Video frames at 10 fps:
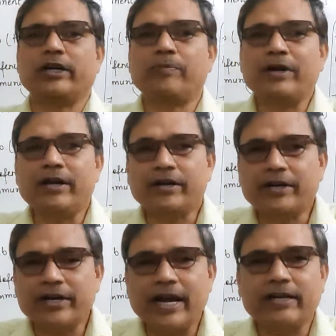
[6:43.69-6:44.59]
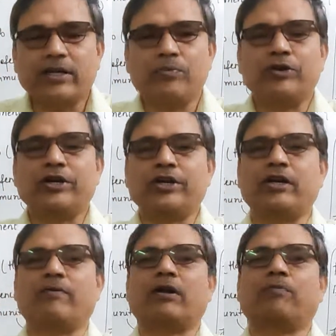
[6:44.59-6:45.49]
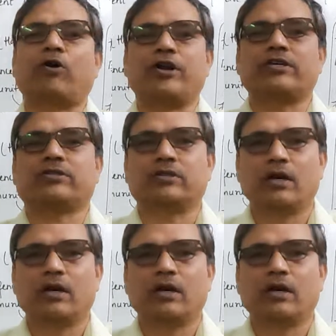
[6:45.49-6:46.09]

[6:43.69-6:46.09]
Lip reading: It means it create the immunity in our bodies.